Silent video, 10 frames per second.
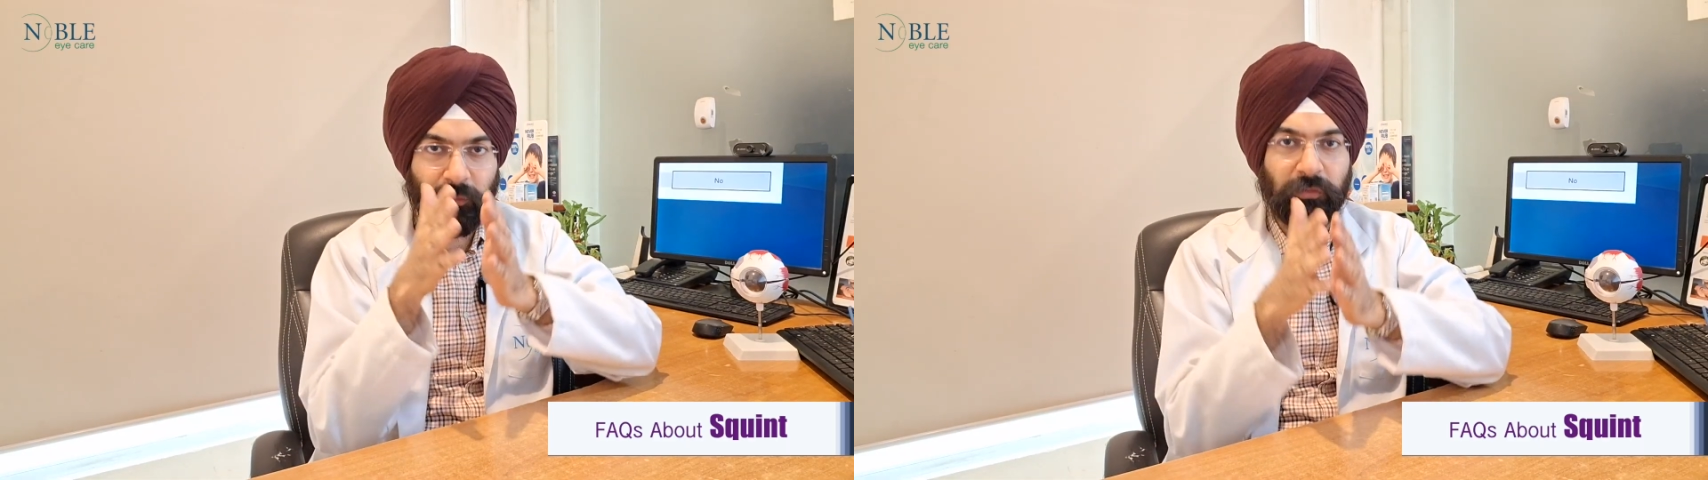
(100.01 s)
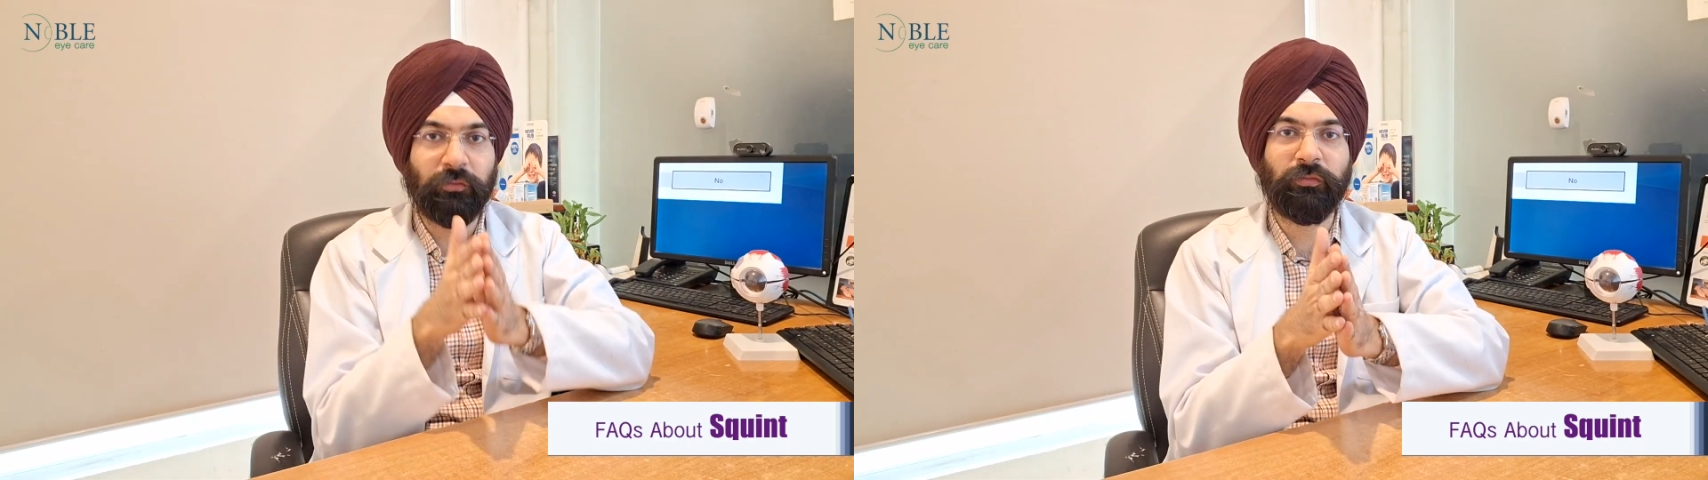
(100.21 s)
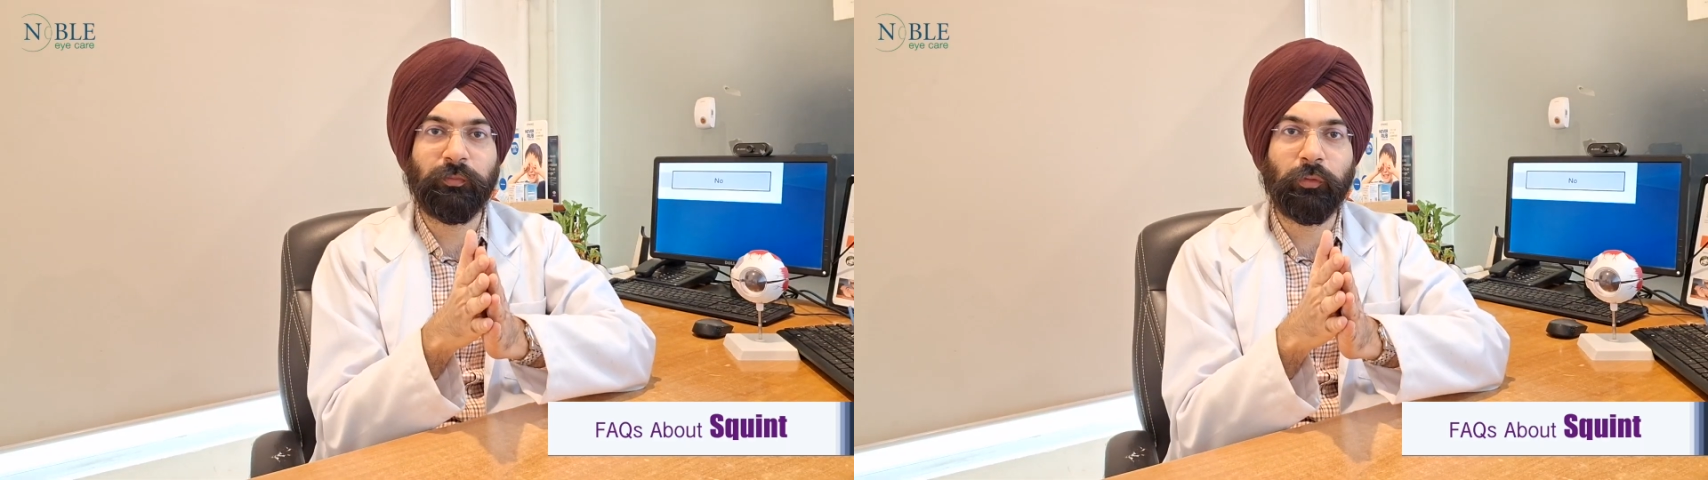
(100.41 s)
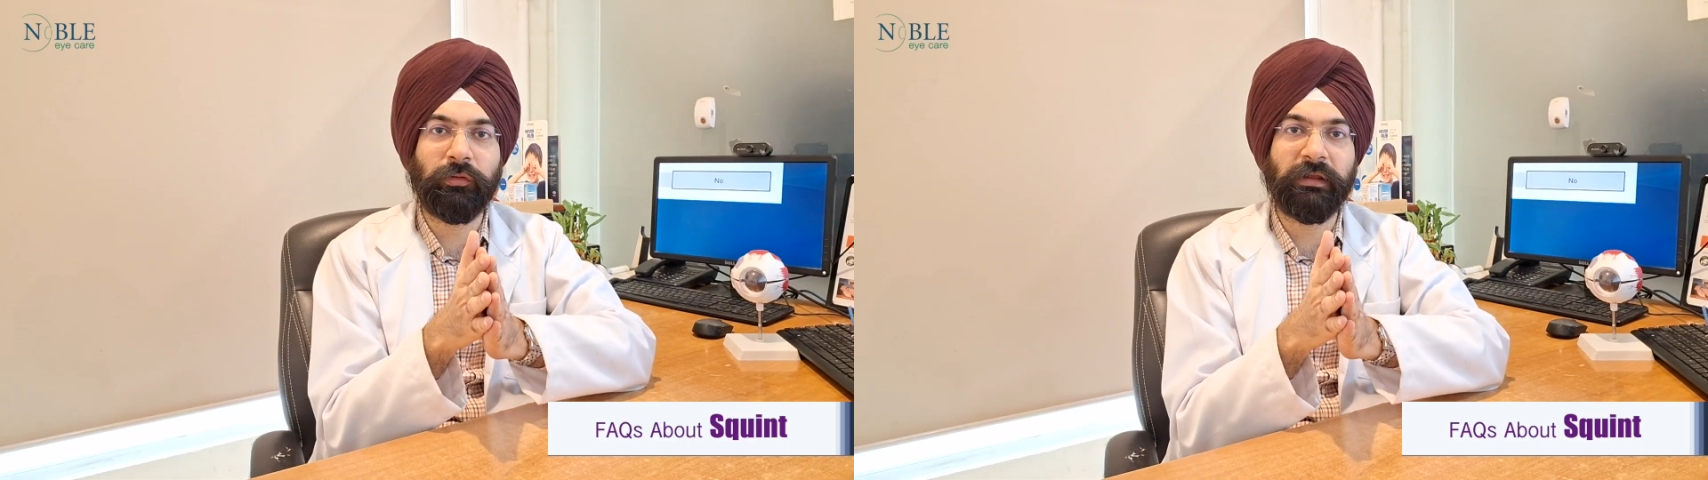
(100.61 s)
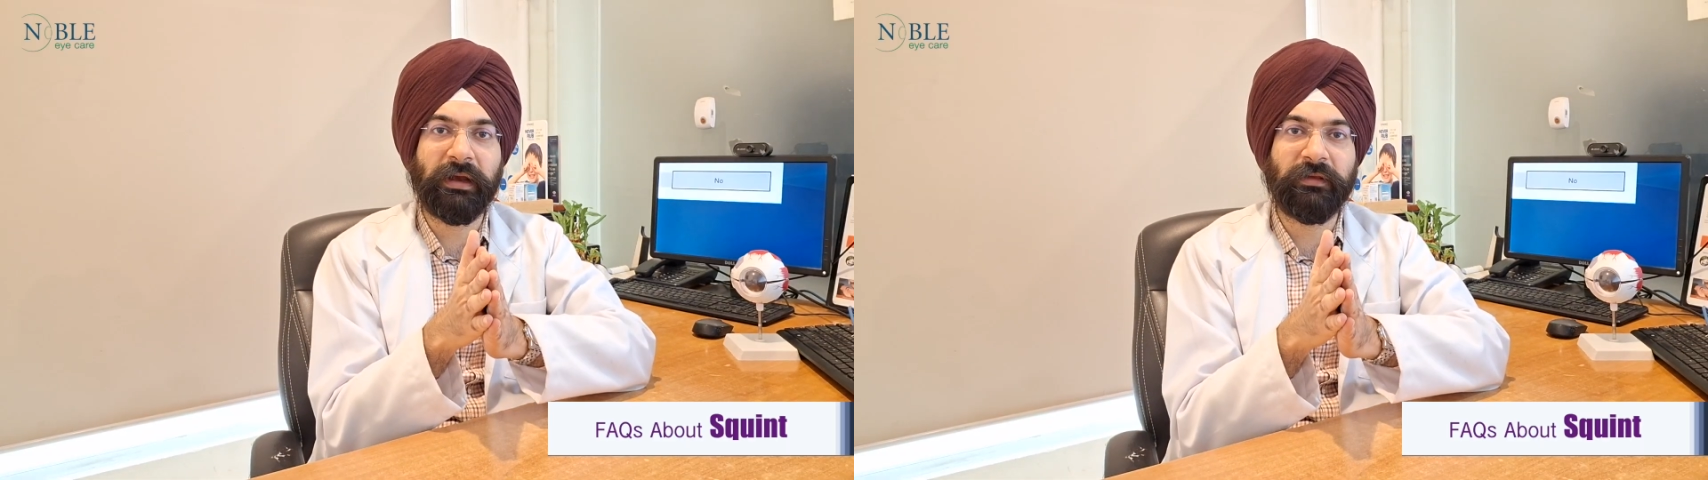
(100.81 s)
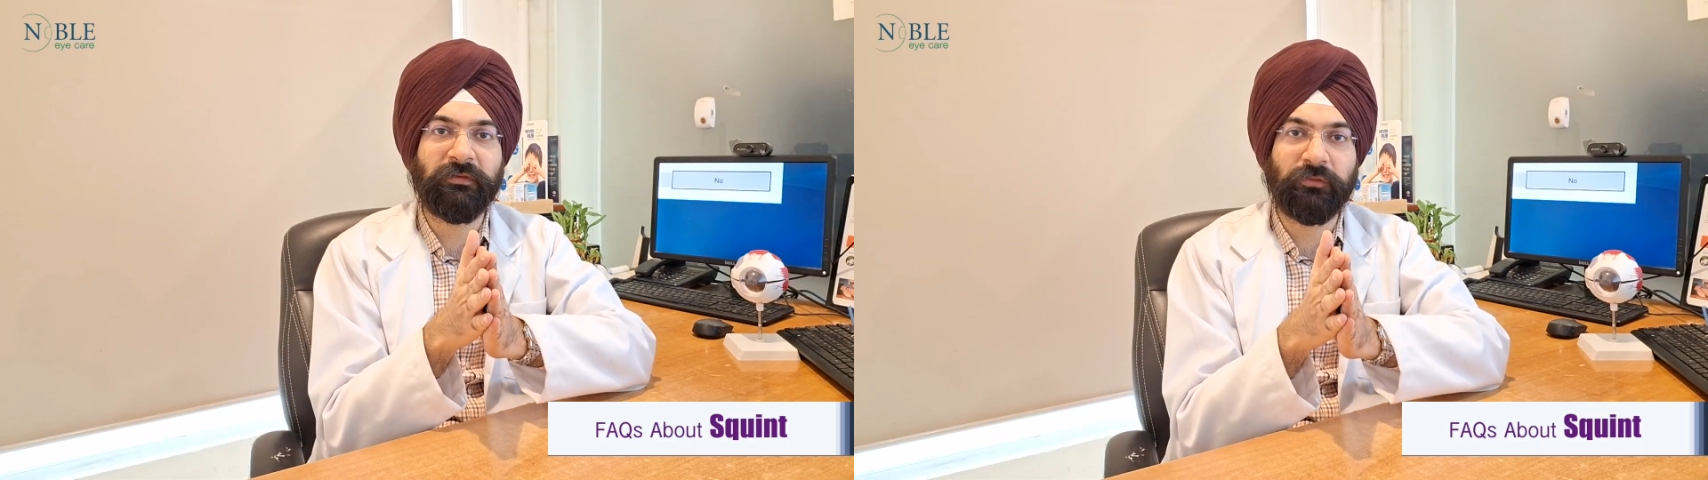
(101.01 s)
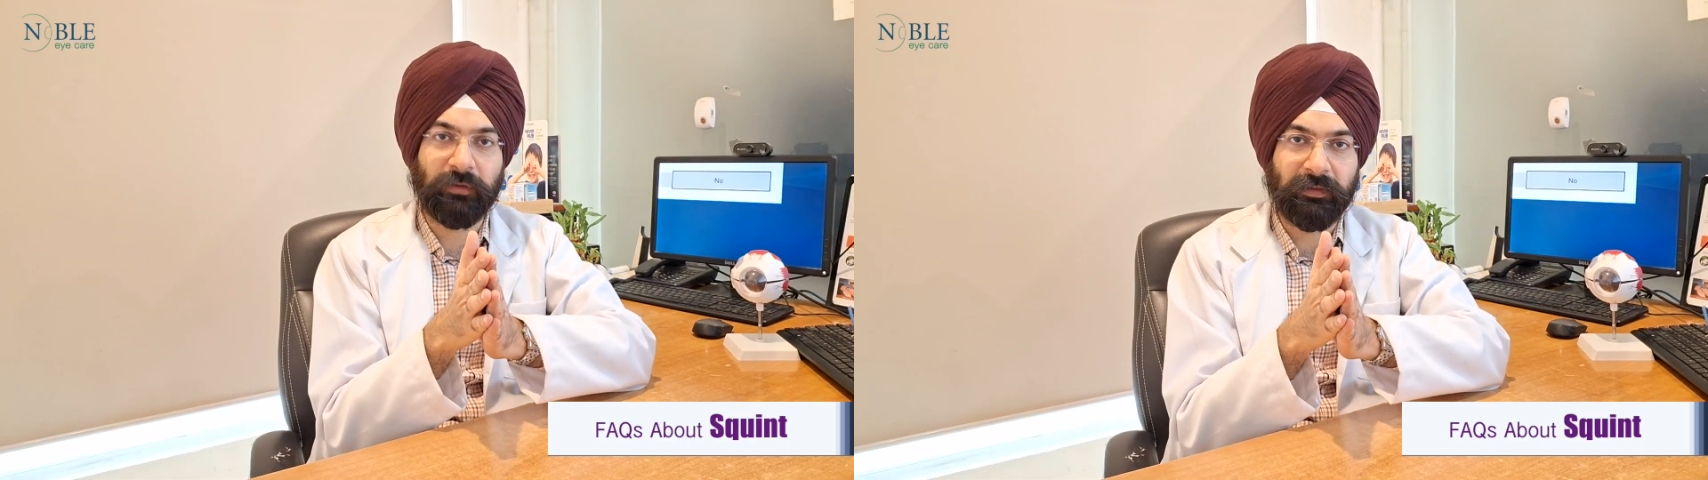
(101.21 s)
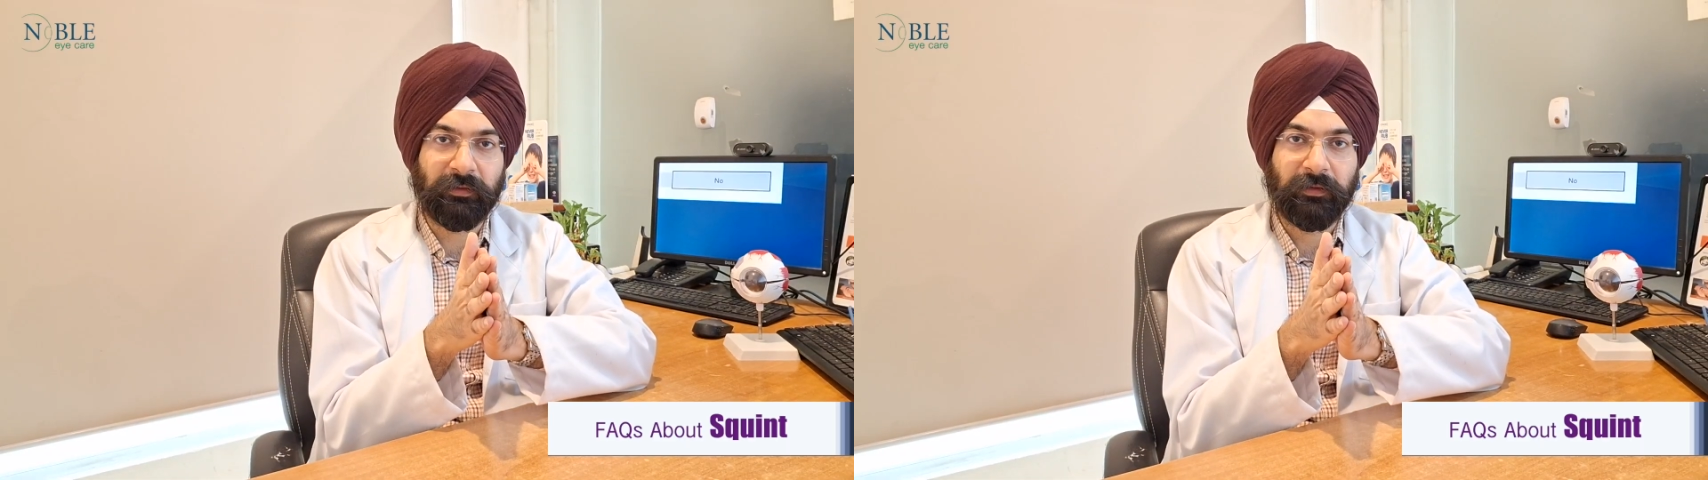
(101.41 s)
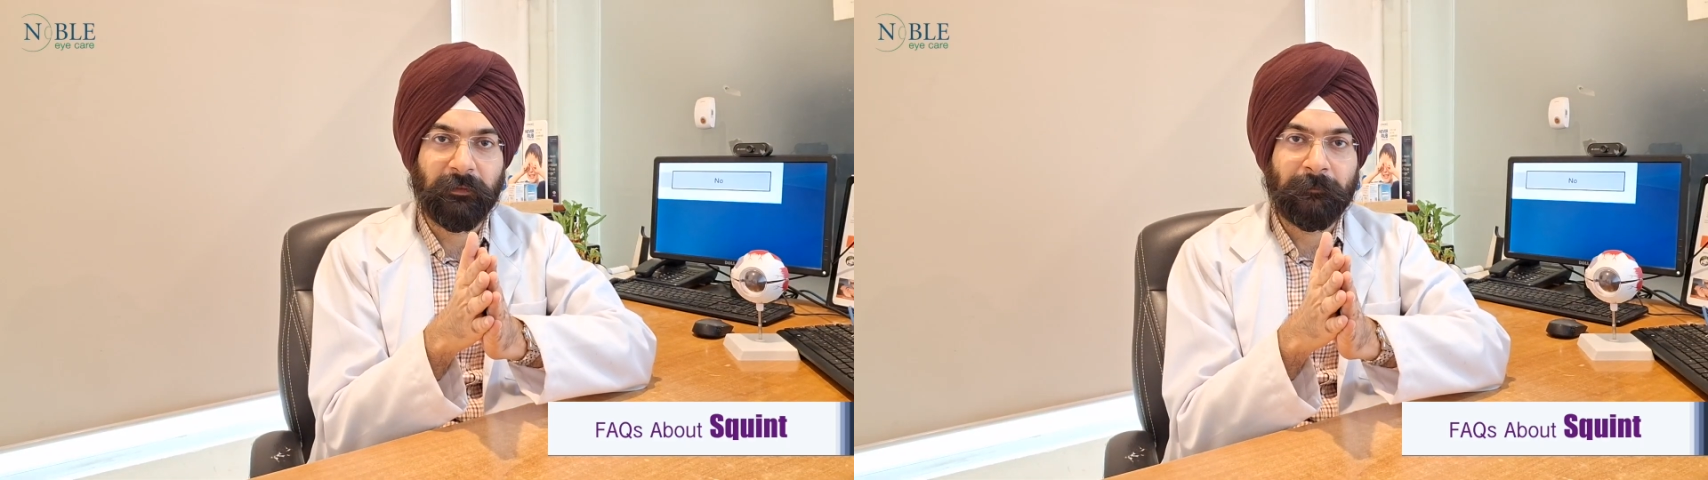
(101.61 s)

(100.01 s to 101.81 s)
to use both the eyes together.